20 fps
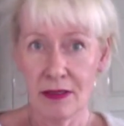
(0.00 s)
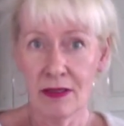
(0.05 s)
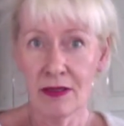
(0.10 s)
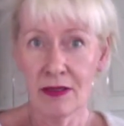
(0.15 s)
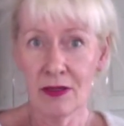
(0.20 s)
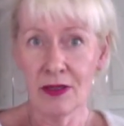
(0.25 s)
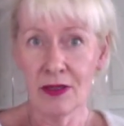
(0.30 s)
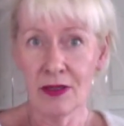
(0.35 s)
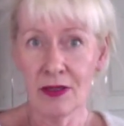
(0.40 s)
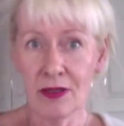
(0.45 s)

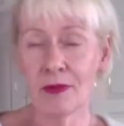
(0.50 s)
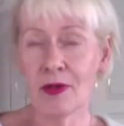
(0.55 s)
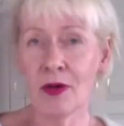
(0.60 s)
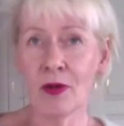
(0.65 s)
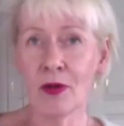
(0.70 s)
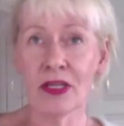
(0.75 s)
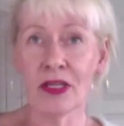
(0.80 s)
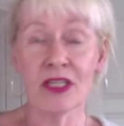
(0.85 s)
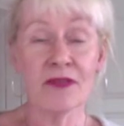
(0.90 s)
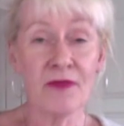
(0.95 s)
all
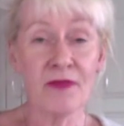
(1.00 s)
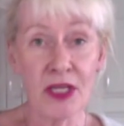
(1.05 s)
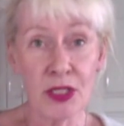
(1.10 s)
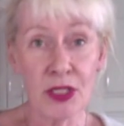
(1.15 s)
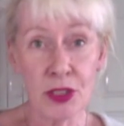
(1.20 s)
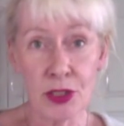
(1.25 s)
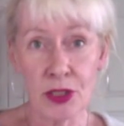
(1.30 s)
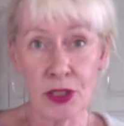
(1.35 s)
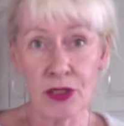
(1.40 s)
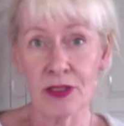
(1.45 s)
these
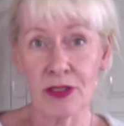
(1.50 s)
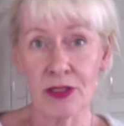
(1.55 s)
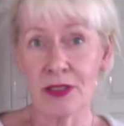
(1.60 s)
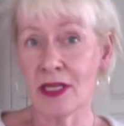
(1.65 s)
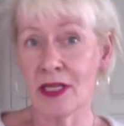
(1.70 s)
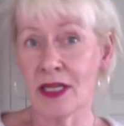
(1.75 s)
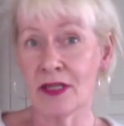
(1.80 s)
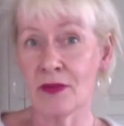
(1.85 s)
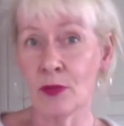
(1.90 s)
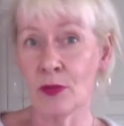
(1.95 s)
features
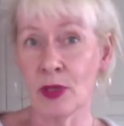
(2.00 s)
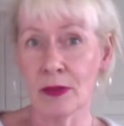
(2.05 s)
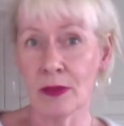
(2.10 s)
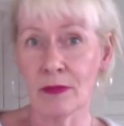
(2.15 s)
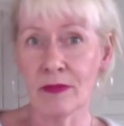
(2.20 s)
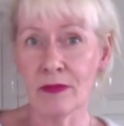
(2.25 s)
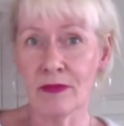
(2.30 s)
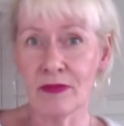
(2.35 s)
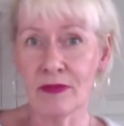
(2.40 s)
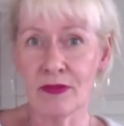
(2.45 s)
that will
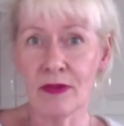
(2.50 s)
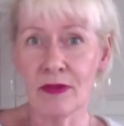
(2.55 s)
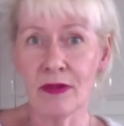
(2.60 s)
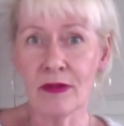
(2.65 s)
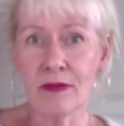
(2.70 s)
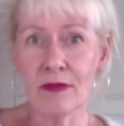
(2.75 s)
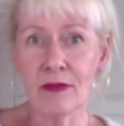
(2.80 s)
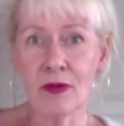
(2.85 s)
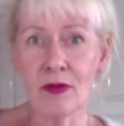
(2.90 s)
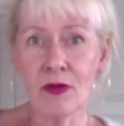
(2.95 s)

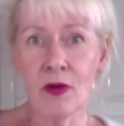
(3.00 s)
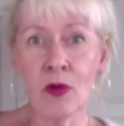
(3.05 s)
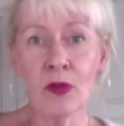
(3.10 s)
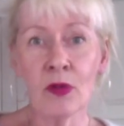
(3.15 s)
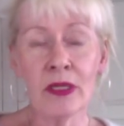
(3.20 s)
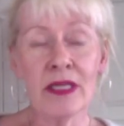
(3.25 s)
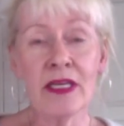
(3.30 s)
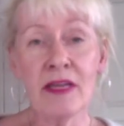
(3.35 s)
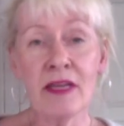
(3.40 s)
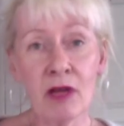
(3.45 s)

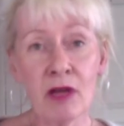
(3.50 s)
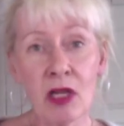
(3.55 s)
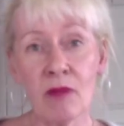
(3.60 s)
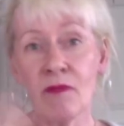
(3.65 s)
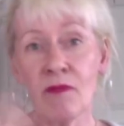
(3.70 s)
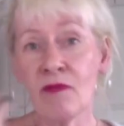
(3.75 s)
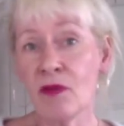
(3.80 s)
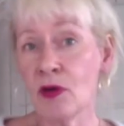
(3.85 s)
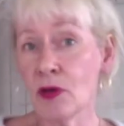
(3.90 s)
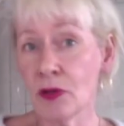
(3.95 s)
only
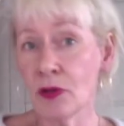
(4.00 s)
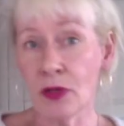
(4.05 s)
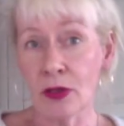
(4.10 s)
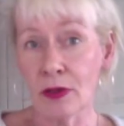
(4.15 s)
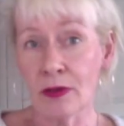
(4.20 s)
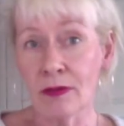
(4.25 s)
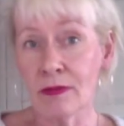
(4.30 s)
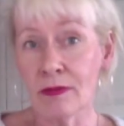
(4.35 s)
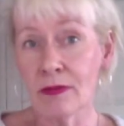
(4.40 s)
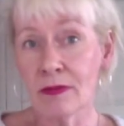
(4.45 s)
develop further